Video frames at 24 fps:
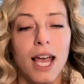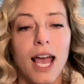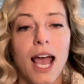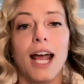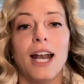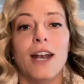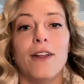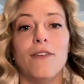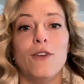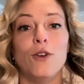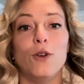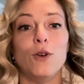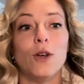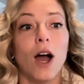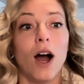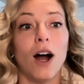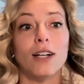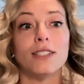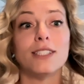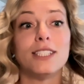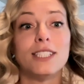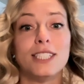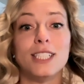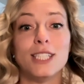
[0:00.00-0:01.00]
And if you
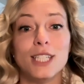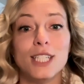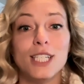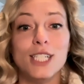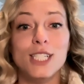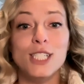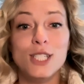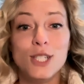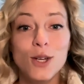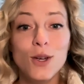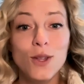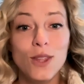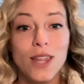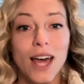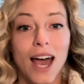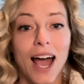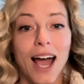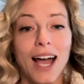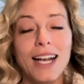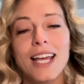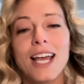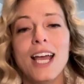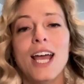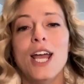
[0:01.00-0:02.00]
constantly do
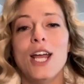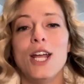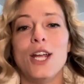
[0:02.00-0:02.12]
that,